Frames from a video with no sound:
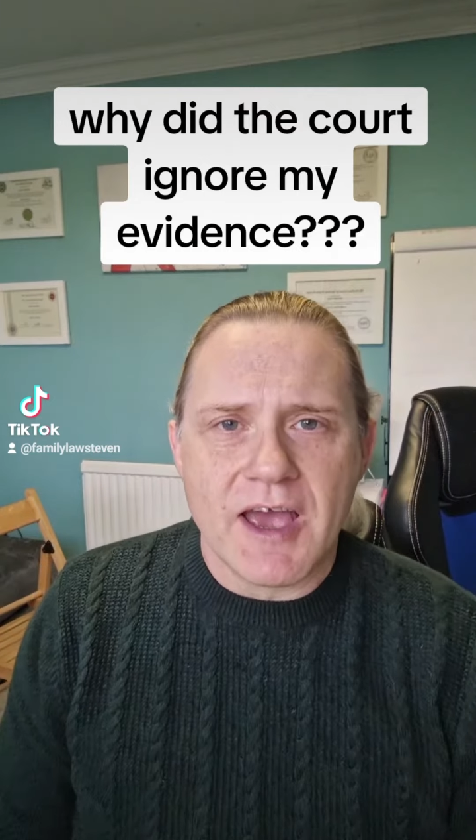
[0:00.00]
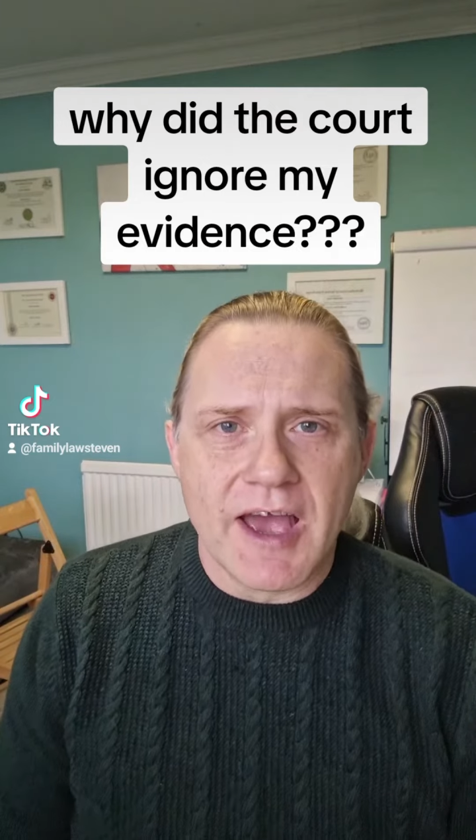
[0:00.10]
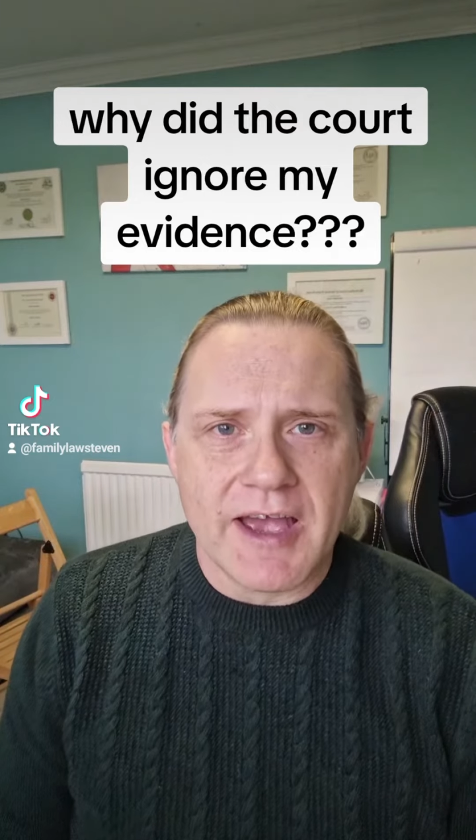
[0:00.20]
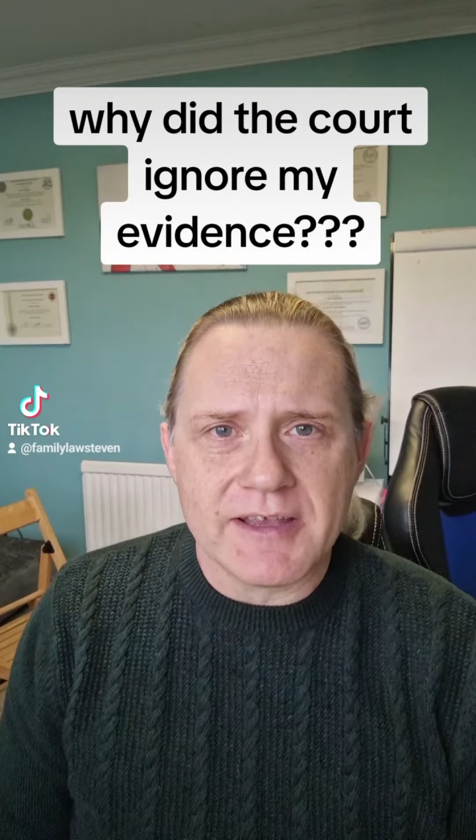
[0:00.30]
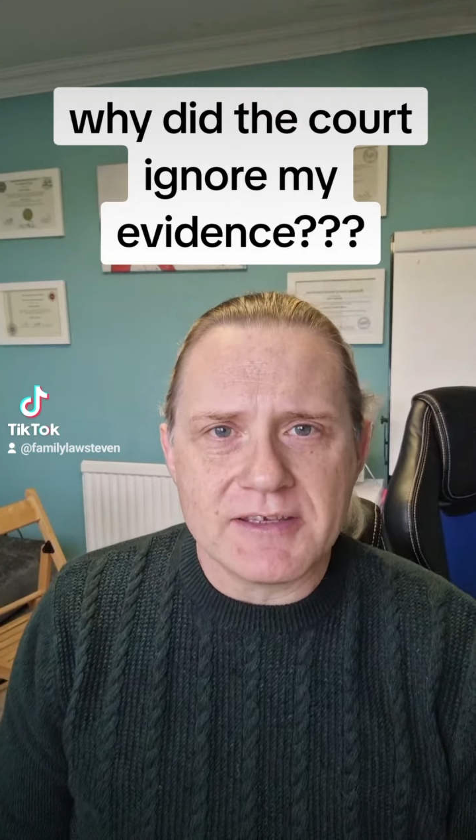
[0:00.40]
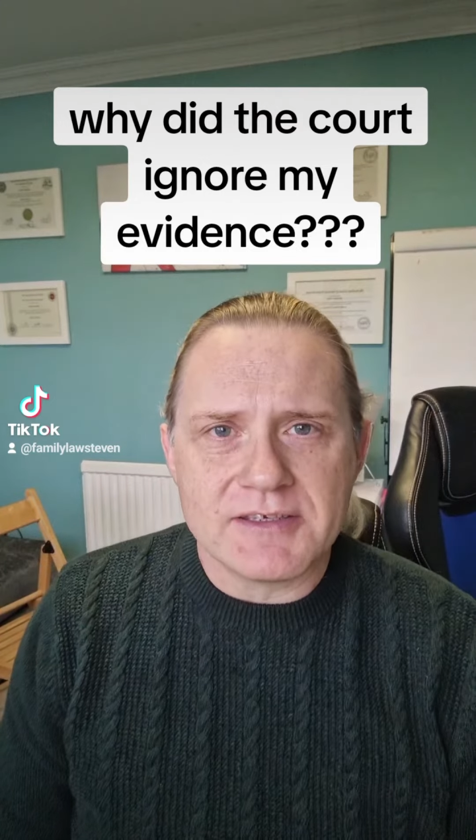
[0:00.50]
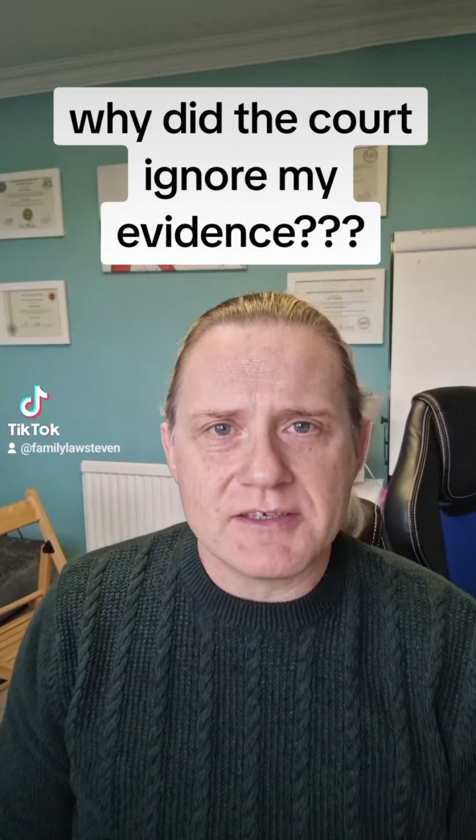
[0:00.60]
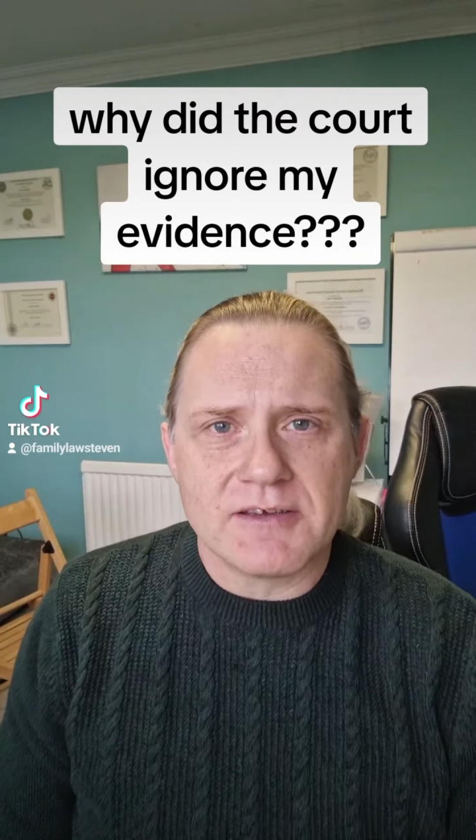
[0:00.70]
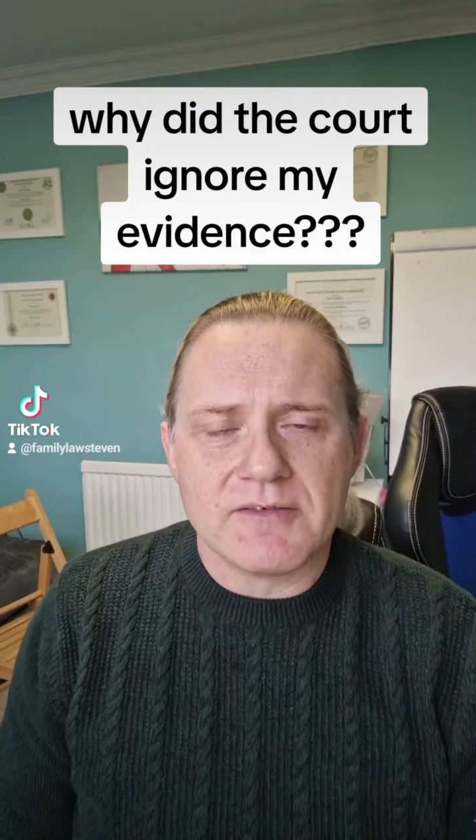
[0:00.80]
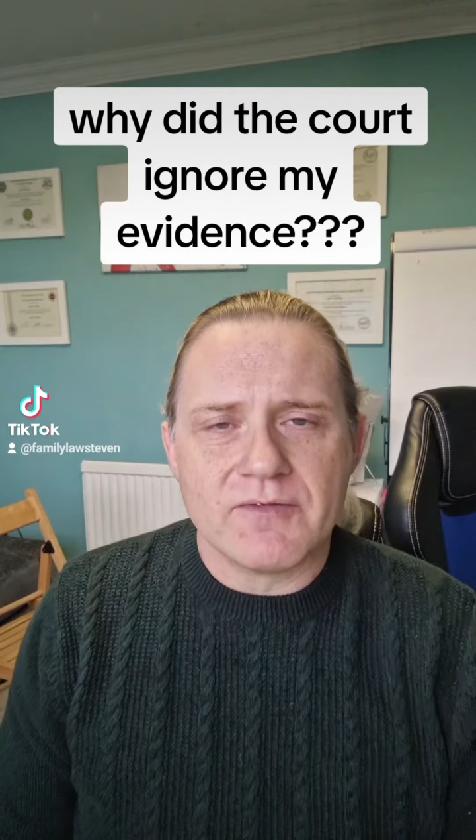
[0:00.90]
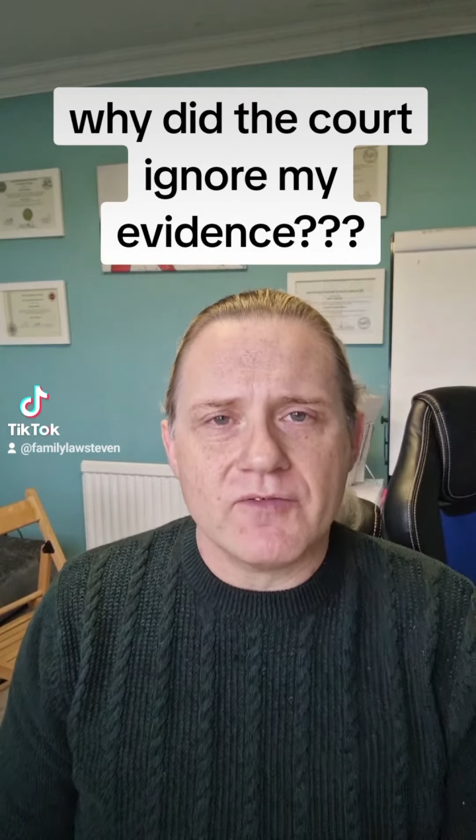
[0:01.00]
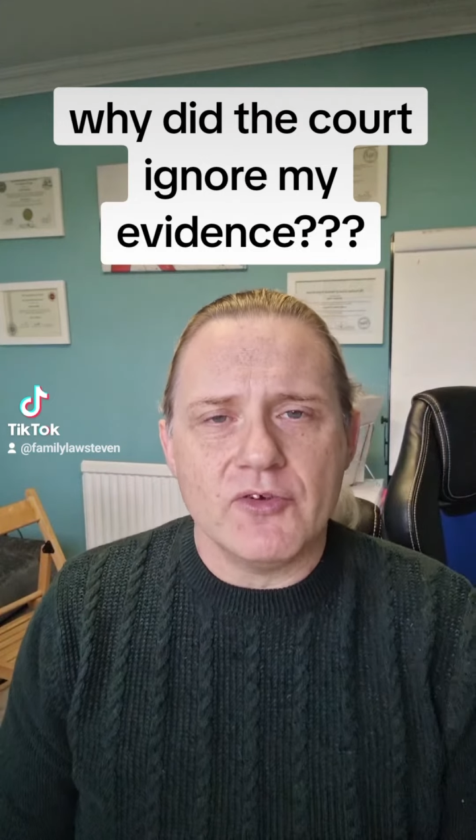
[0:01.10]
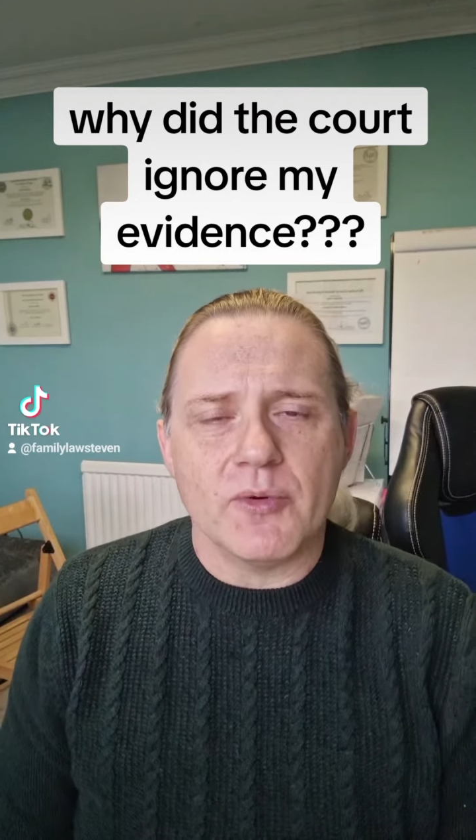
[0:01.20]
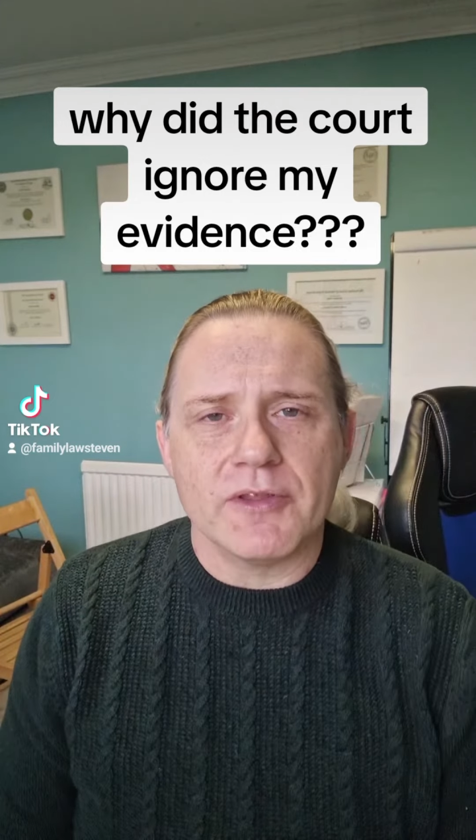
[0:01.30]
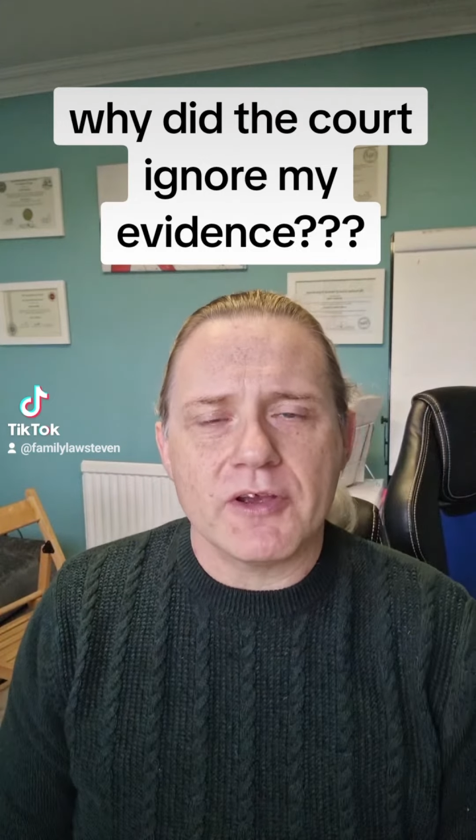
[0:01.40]
and
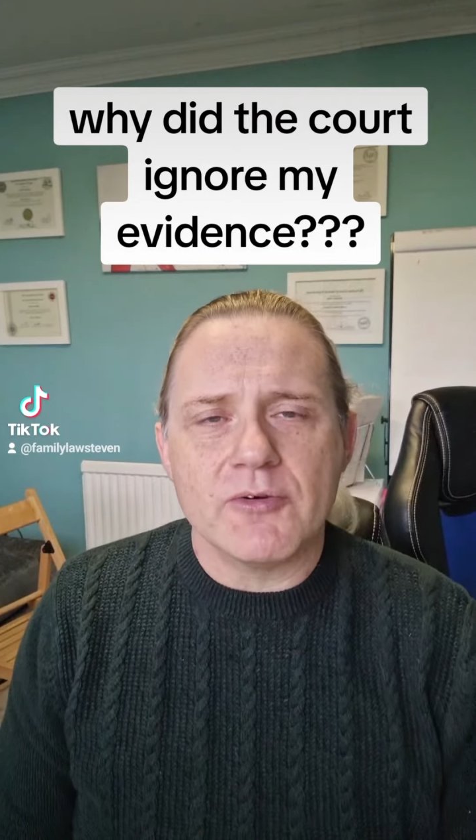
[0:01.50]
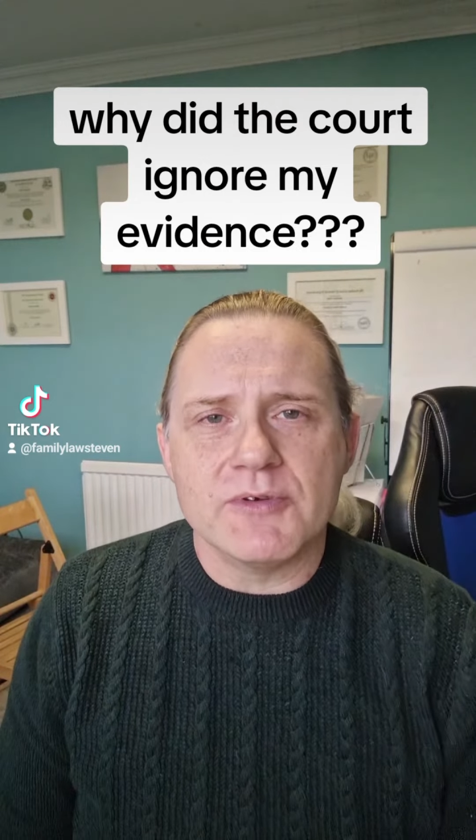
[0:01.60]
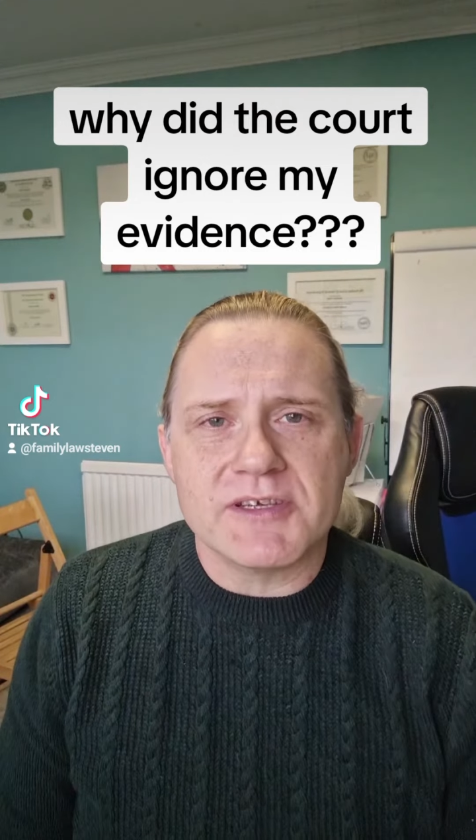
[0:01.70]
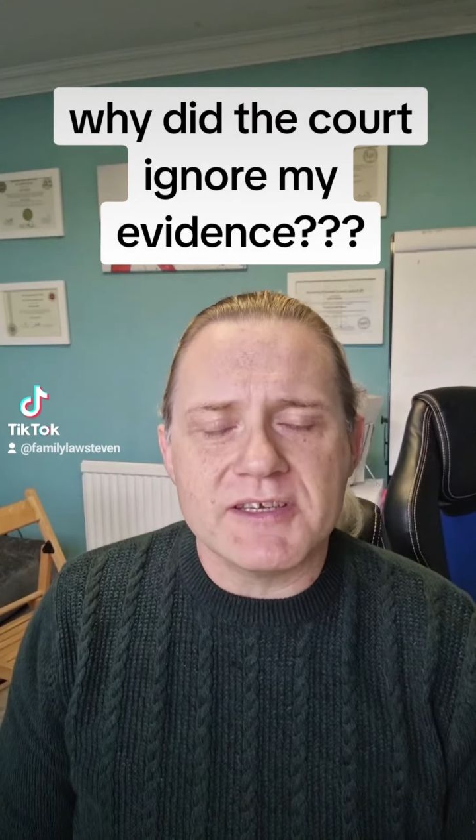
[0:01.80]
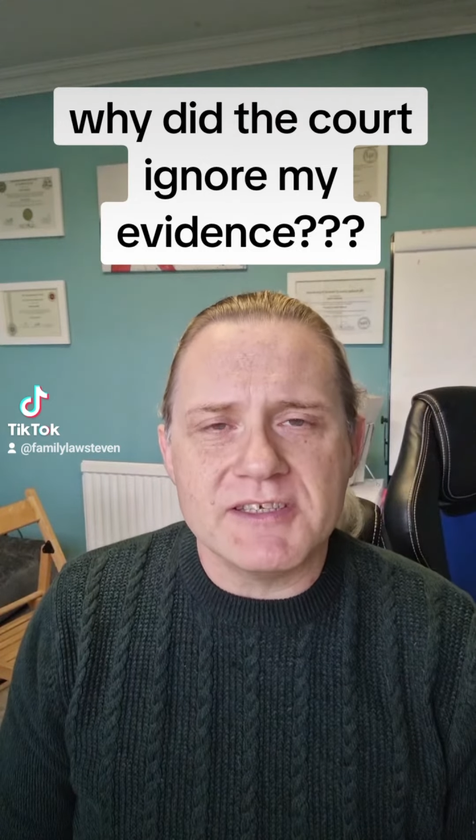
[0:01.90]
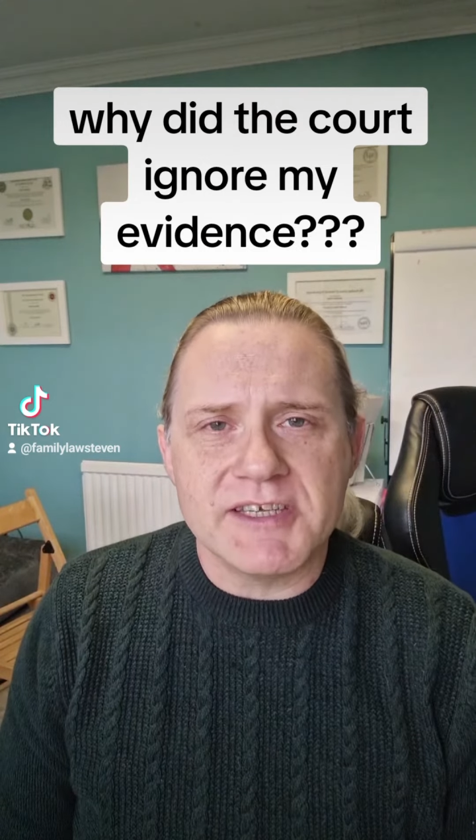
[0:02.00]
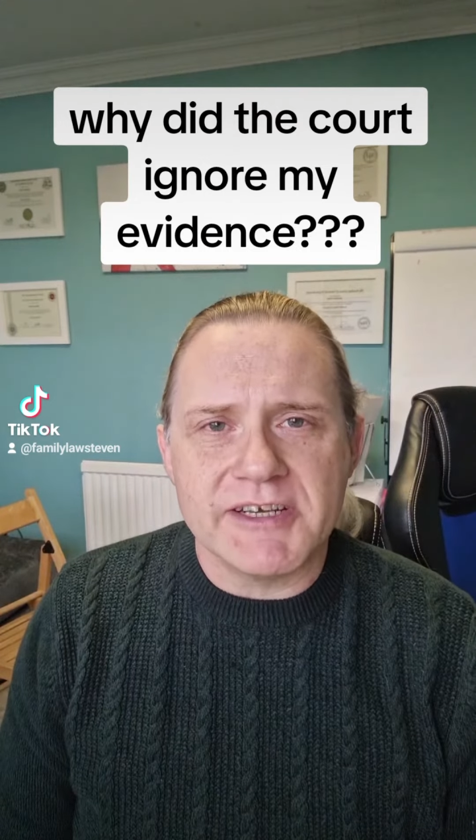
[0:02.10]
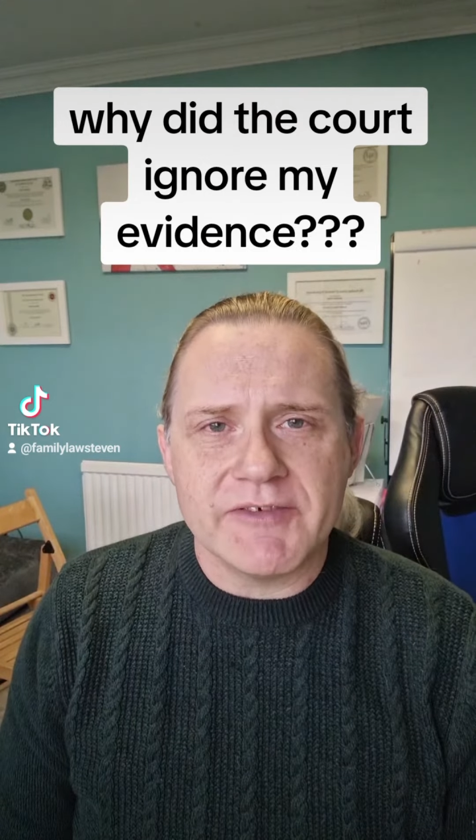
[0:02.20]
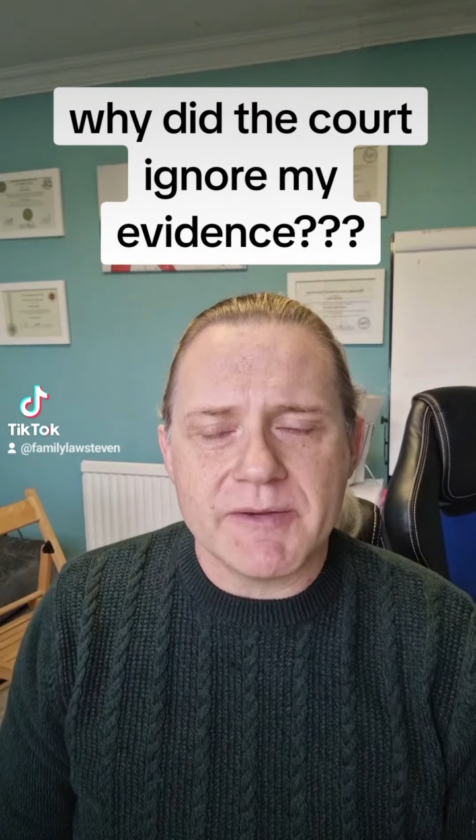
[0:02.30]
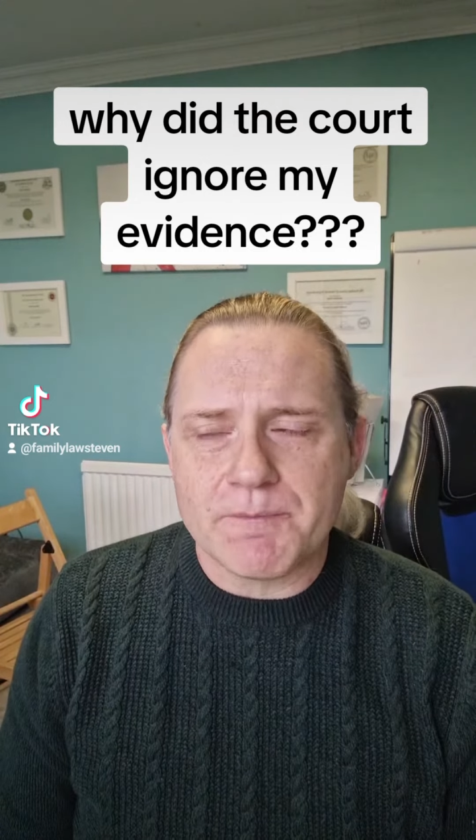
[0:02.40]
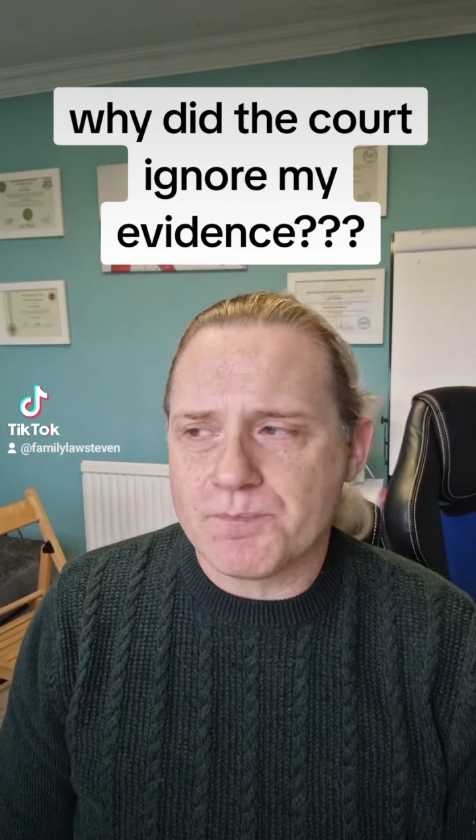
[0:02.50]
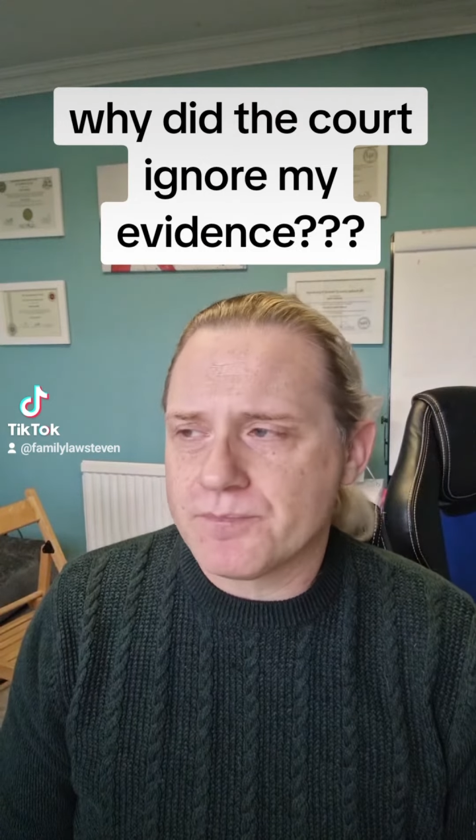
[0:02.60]
you want the court to consider it.